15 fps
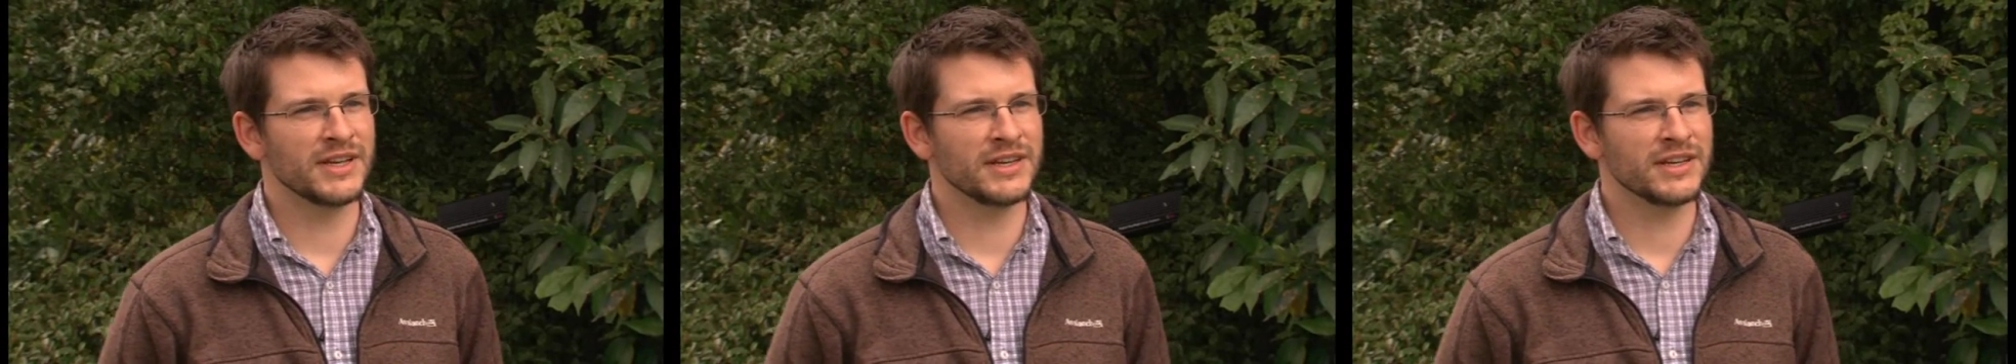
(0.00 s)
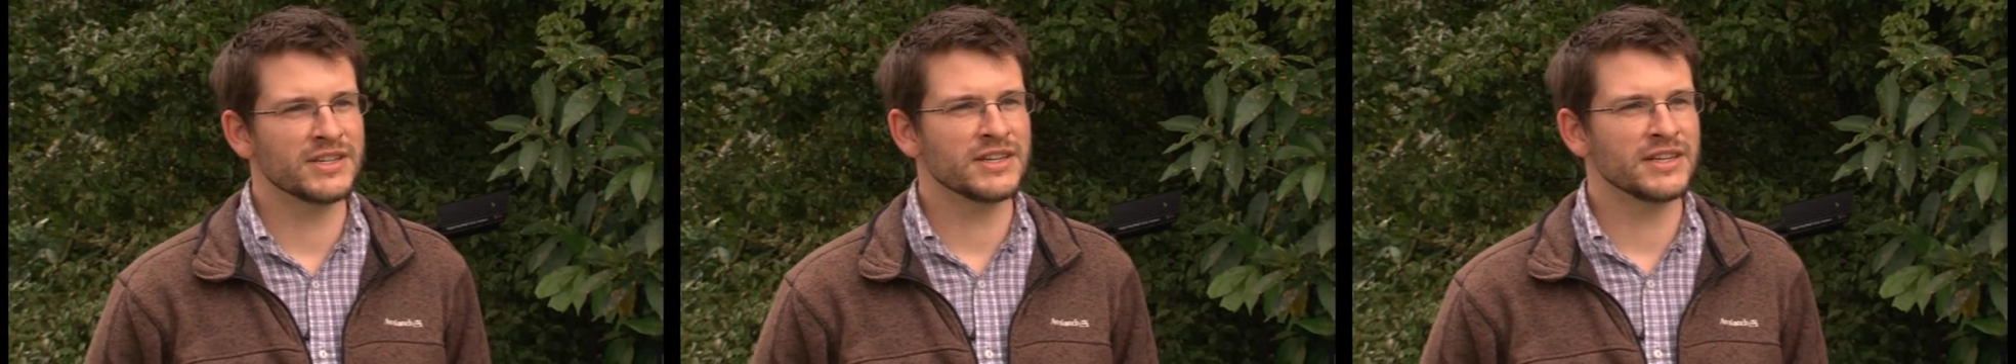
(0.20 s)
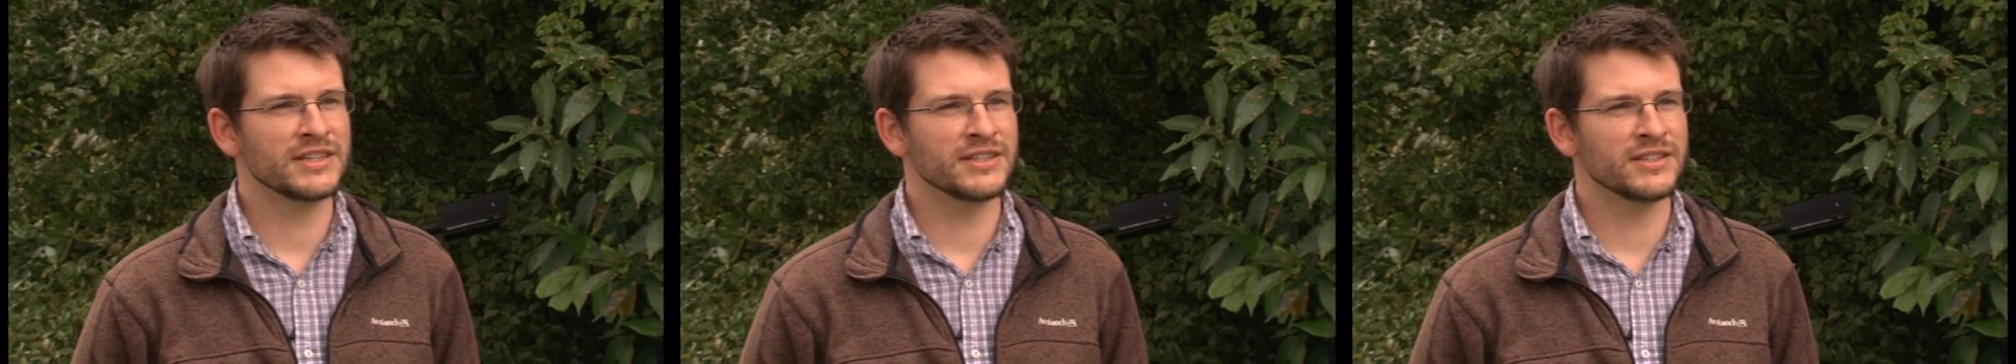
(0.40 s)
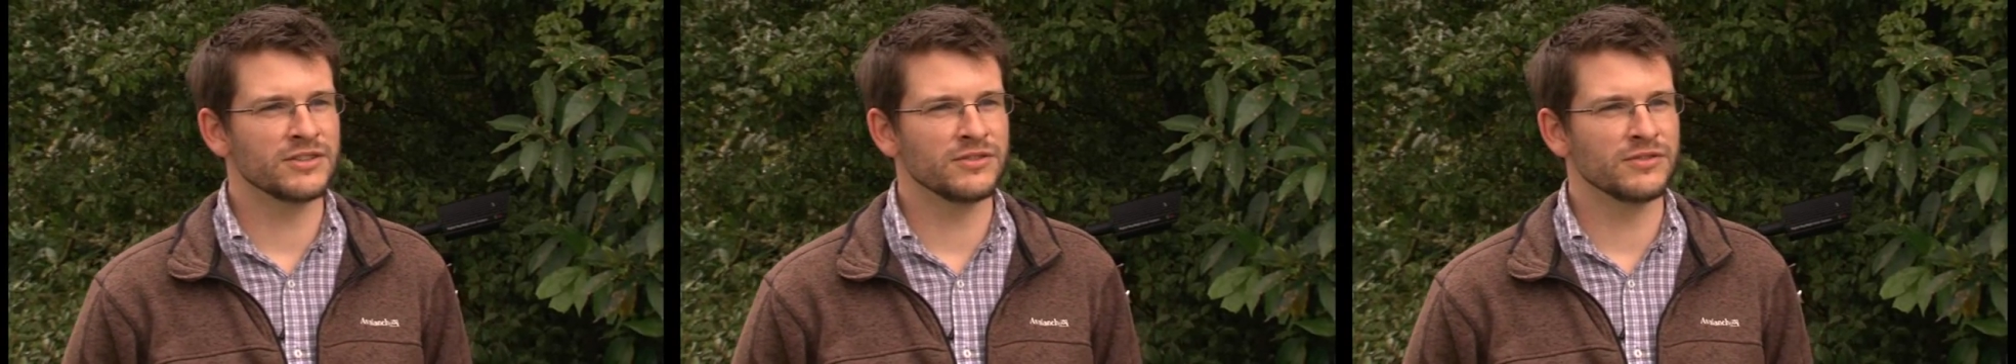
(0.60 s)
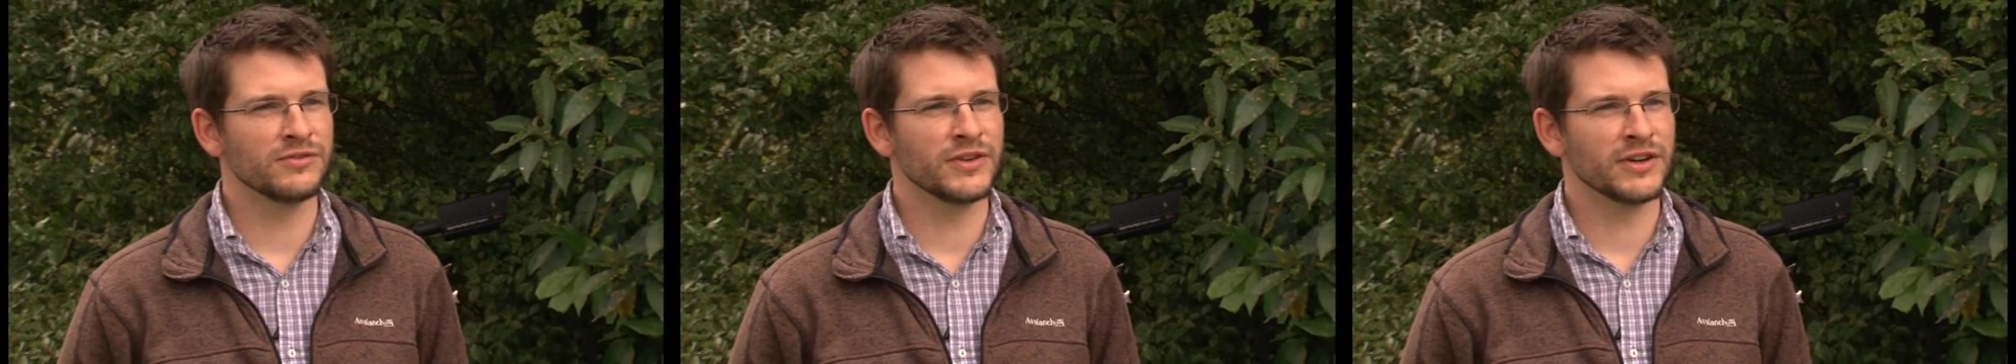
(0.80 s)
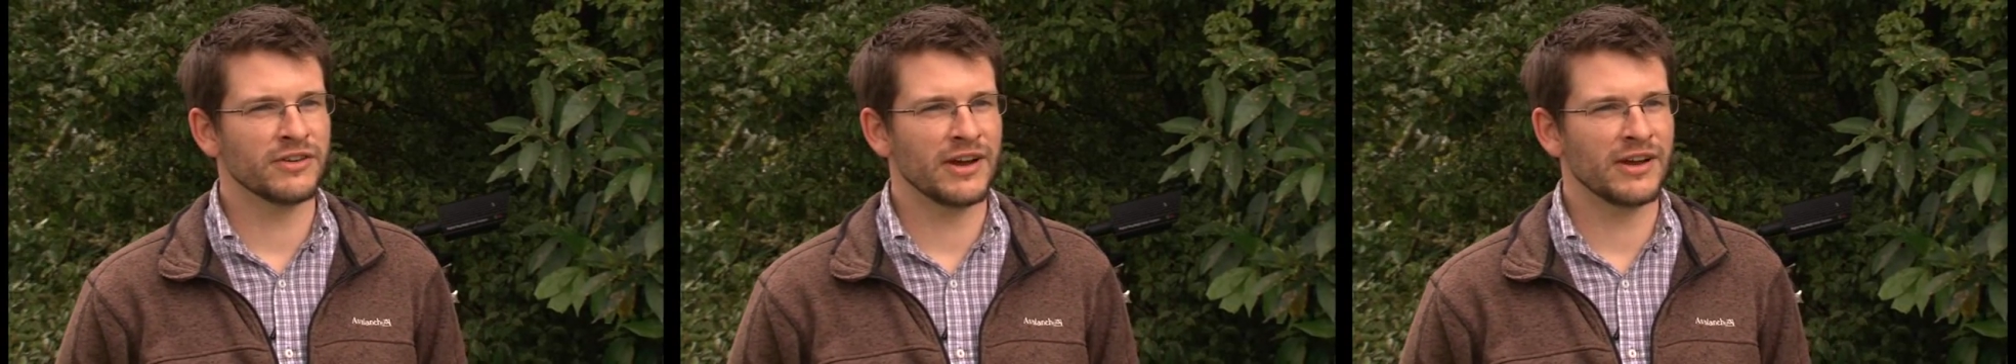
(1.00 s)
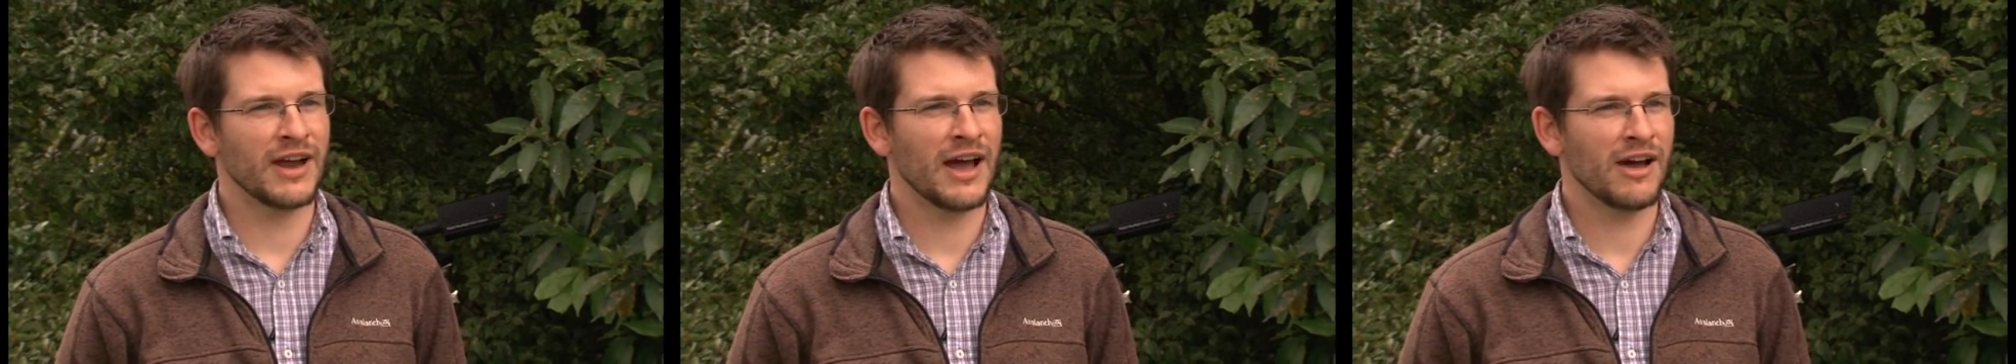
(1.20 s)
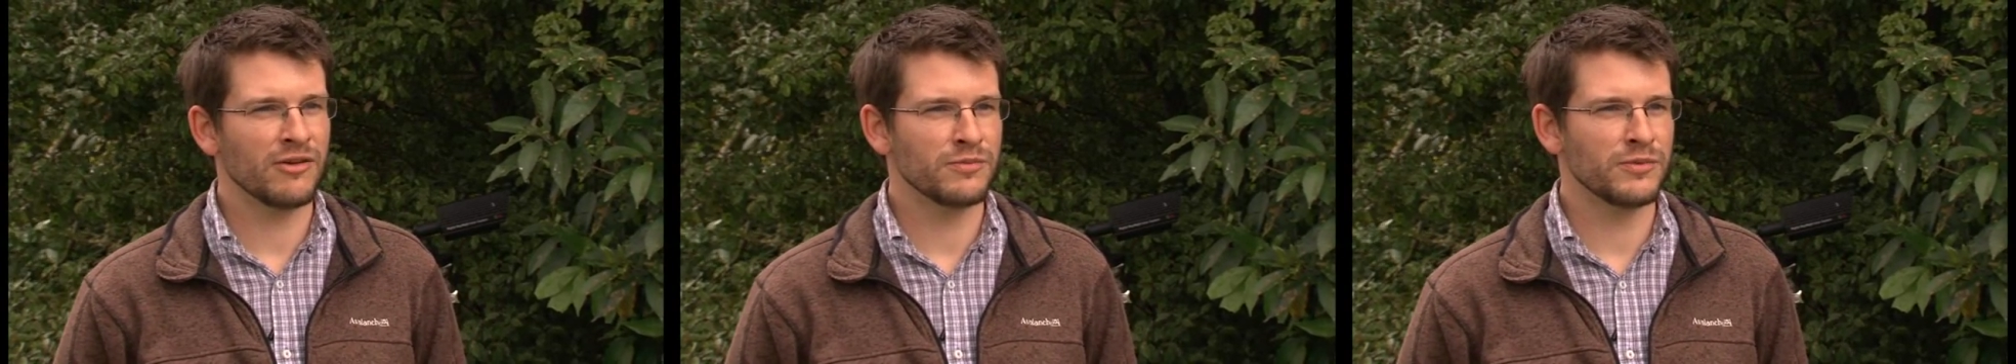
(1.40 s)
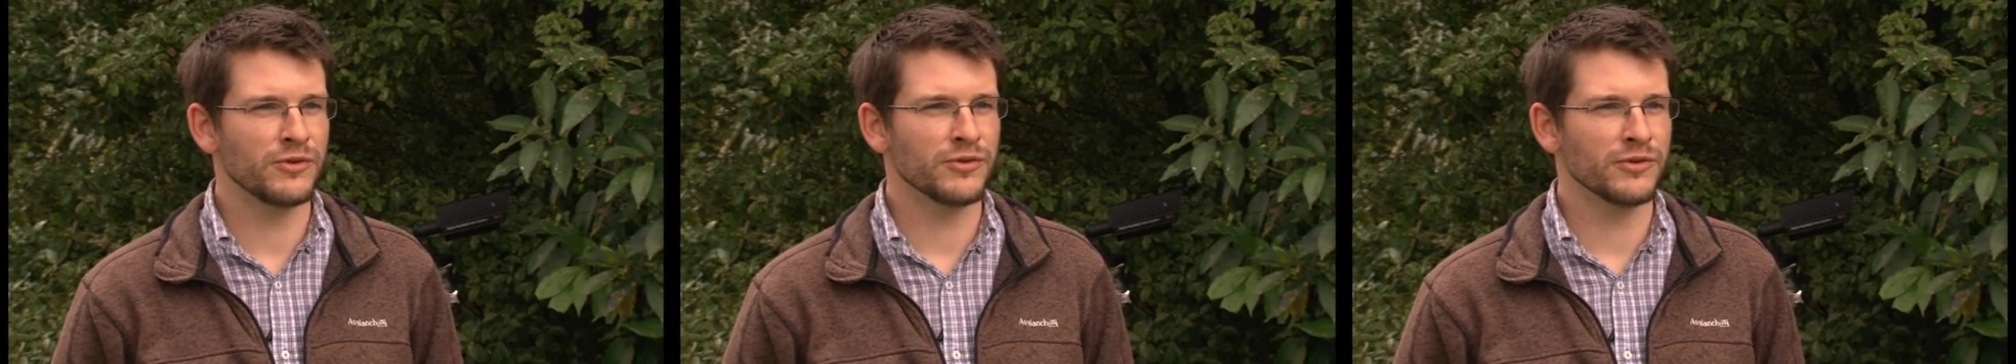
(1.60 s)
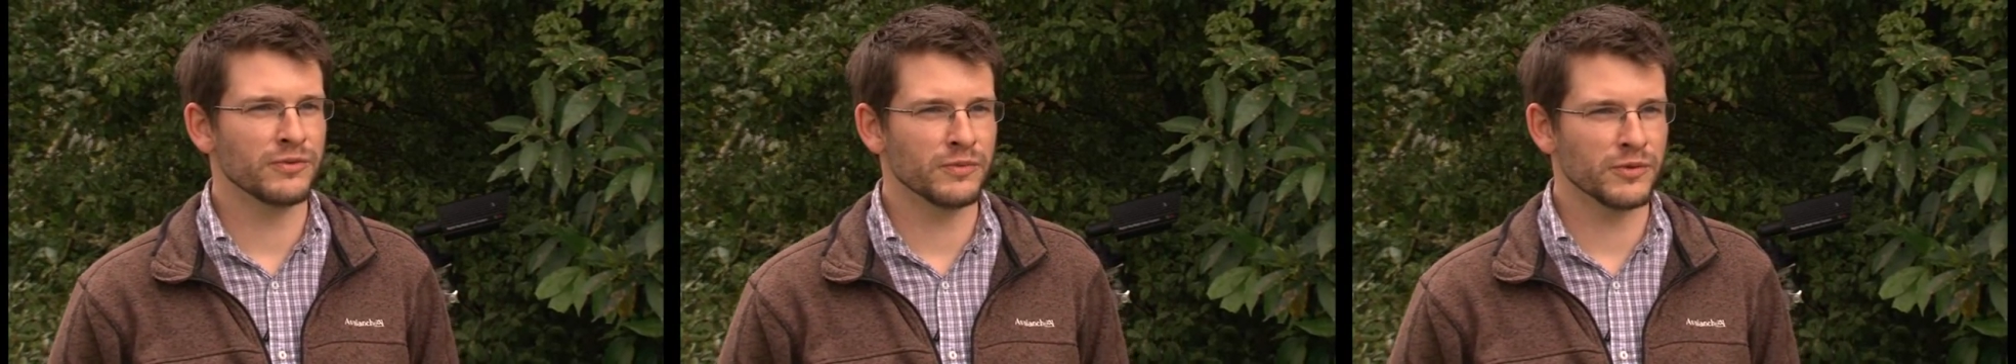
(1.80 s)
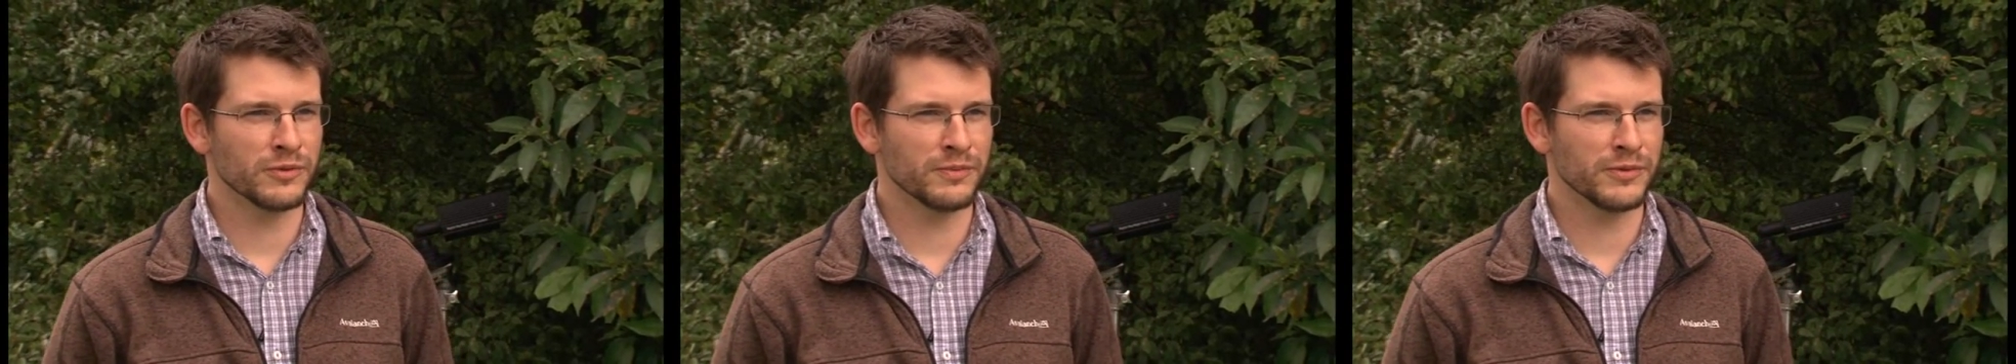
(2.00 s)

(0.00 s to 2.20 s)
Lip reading: initially to figure out how important were